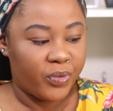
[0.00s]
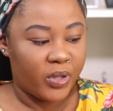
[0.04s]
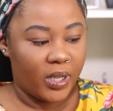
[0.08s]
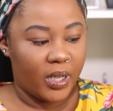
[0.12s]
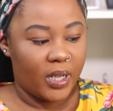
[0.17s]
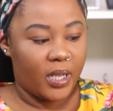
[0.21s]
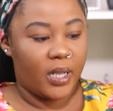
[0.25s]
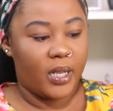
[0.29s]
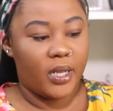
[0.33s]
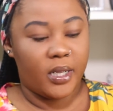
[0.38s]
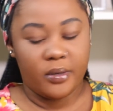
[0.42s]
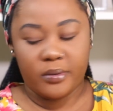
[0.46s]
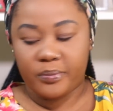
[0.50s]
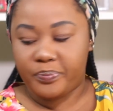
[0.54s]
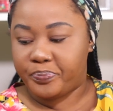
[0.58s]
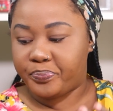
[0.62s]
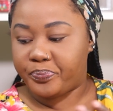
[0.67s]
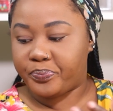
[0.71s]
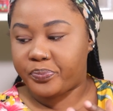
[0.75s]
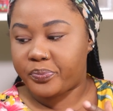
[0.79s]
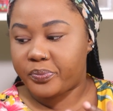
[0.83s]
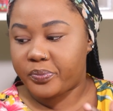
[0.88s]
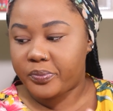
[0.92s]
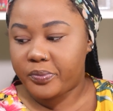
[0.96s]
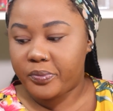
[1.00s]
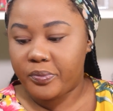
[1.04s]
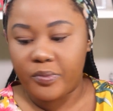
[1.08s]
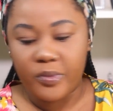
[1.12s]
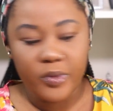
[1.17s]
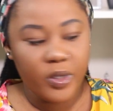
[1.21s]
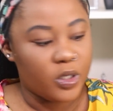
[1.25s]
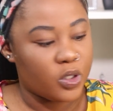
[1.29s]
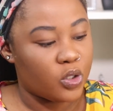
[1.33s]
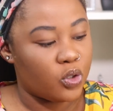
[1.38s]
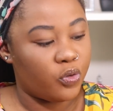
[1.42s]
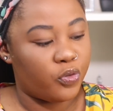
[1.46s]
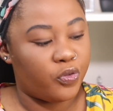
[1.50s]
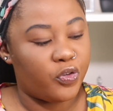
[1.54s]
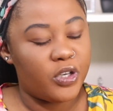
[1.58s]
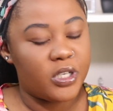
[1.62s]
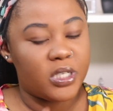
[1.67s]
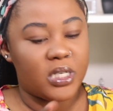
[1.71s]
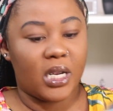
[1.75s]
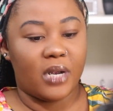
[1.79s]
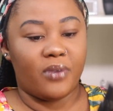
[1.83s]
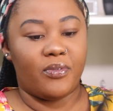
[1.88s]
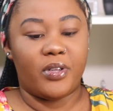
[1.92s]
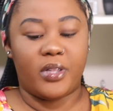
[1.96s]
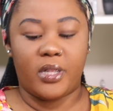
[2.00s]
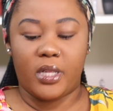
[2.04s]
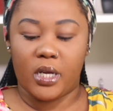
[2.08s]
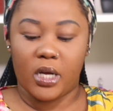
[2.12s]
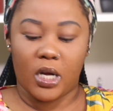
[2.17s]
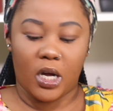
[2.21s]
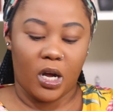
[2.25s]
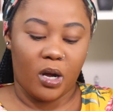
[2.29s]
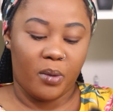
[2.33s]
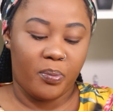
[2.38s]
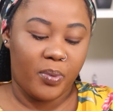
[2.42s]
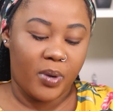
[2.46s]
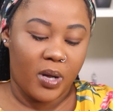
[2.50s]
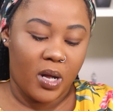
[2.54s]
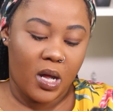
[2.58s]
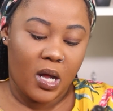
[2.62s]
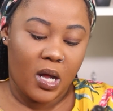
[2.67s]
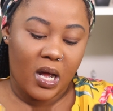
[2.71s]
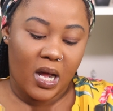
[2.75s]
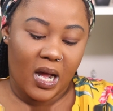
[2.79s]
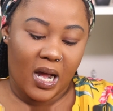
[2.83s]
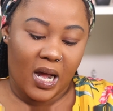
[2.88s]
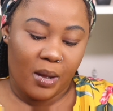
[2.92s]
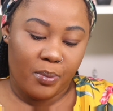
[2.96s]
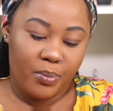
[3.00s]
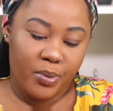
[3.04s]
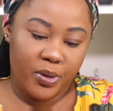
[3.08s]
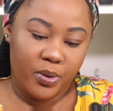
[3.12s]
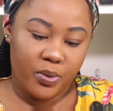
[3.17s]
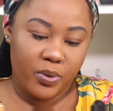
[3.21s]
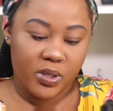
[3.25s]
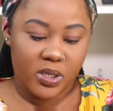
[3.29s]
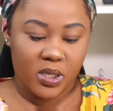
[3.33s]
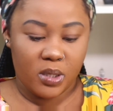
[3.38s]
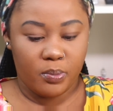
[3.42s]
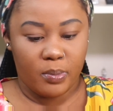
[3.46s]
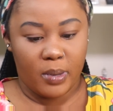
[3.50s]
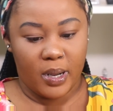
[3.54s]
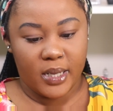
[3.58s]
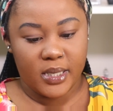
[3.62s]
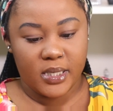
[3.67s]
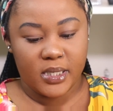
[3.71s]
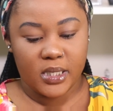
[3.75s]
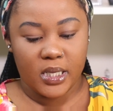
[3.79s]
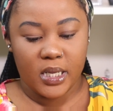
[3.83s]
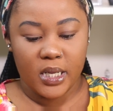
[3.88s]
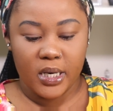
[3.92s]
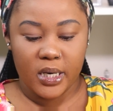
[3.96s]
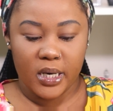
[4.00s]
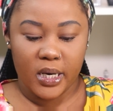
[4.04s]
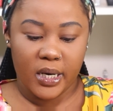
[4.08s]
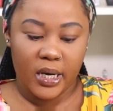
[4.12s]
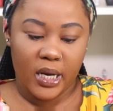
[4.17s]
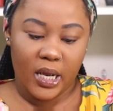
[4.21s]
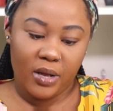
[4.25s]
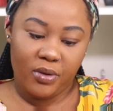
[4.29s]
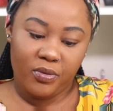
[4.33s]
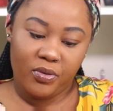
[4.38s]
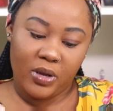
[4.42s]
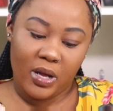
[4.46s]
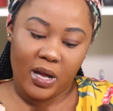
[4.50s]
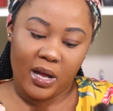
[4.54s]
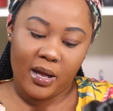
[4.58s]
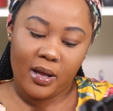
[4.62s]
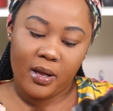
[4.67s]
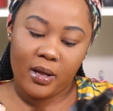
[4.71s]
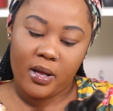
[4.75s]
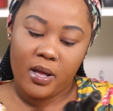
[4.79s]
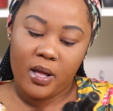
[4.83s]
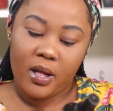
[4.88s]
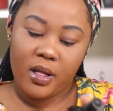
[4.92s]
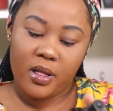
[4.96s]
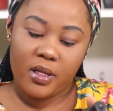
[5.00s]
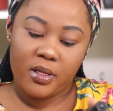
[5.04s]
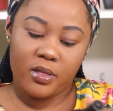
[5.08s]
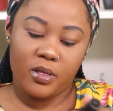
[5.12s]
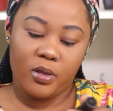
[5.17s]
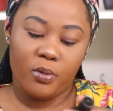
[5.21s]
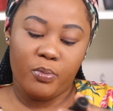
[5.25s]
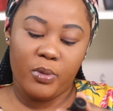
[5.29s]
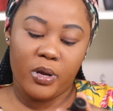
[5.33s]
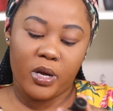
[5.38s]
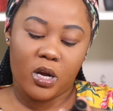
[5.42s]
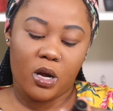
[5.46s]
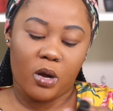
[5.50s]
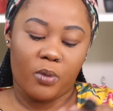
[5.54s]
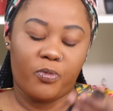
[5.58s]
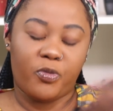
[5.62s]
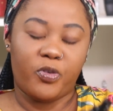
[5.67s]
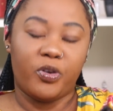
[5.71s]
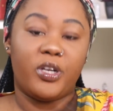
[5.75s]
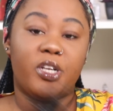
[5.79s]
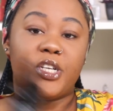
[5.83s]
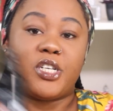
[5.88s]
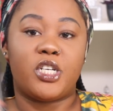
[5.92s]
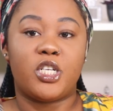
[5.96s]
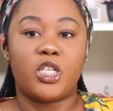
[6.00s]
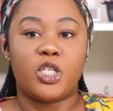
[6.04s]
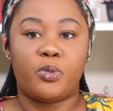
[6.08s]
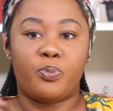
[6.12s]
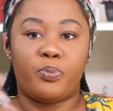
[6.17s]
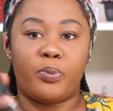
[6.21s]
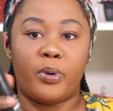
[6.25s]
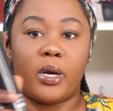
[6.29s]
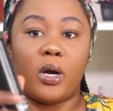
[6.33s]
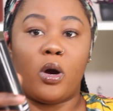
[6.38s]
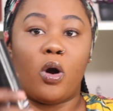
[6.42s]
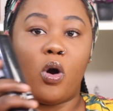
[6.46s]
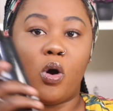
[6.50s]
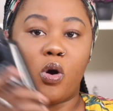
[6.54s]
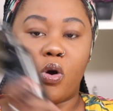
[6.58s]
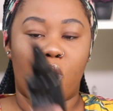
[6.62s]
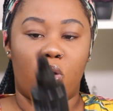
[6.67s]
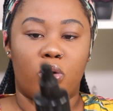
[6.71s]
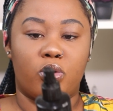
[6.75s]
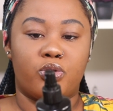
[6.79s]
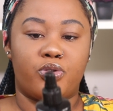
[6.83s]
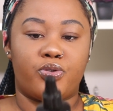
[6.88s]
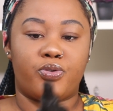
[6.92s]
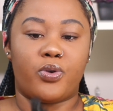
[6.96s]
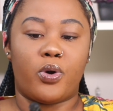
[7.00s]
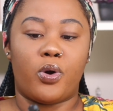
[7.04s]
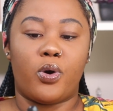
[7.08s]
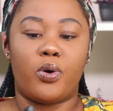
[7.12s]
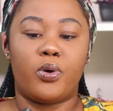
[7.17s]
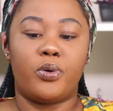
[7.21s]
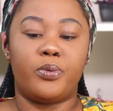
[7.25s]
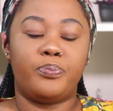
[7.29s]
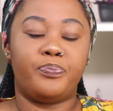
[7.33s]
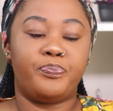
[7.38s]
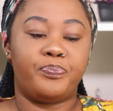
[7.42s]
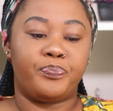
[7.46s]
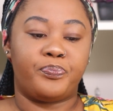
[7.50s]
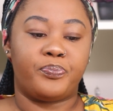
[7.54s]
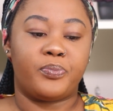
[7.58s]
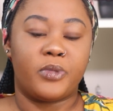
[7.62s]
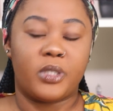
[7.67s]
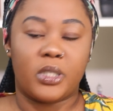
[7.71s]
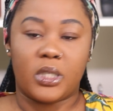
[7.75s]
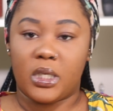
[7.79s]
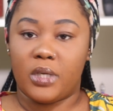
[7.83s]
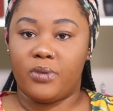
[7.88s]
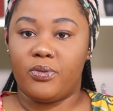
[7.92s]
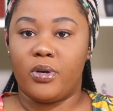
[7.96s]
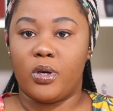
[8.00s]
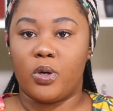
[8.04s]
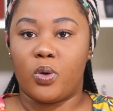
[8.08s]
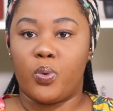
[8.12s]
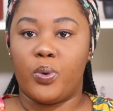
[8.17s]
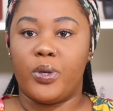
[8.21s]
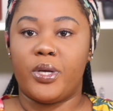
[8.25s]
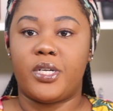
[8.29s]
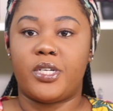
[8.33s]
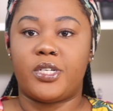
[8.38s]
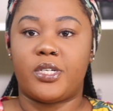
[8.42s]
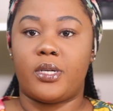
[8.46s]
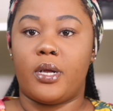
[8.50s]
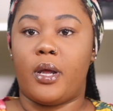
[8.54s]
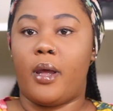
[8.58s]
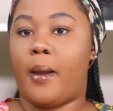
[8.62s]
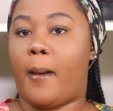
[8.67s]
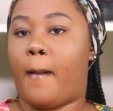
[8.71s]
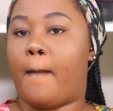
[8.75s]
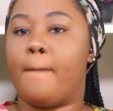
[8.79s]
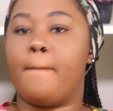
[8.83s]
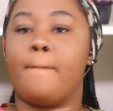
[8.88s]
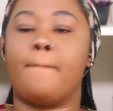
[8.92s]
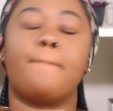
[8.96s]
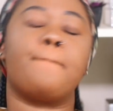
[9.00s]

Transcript: And to finish everything up, I'll be using my Skindinavia, the makeup finishing spray oil control. Give it a quick shake.